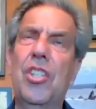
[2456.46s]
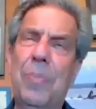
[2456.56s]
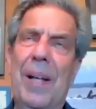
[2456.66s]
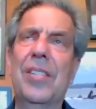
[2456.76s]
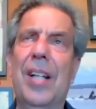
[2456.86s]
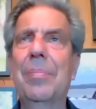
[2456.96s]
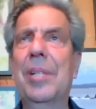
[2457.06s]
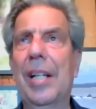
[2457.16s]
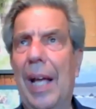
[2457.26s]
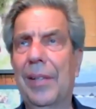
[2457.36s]
we get to spend
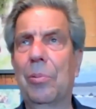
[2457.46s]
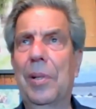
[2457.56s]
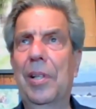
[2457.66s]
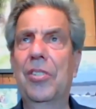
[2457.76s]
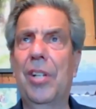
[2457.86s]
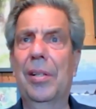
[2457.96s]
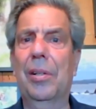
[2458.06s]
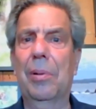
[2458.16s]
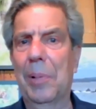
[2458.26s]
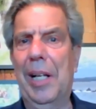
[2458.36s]
time together with each
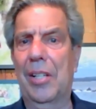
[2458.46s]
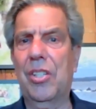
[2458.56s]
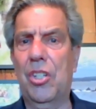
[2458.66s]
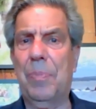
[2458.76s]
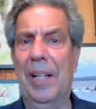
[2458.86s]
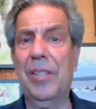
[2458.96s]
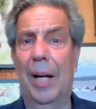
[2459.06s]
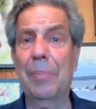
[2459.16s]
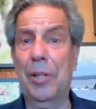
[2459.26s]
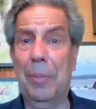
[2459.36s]
other, and we get to
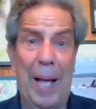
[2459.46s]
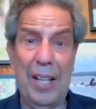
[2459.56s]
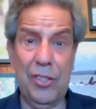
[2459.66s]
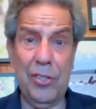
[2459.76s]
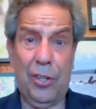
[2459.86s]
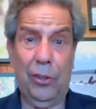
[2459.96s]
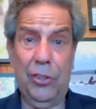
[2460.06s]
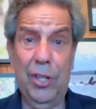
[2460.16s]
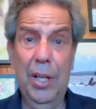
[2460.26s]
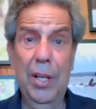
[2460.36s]
spend time with the
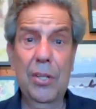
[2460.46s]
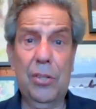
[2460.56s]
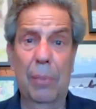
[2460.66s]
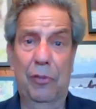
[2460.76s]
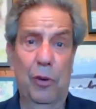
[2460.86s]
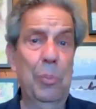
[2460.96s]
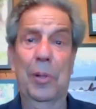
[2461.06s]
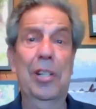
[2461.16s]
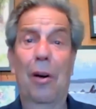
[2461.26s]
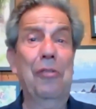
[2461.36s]
passengers, some of
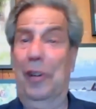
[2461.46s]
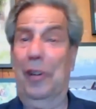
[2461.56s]
whom we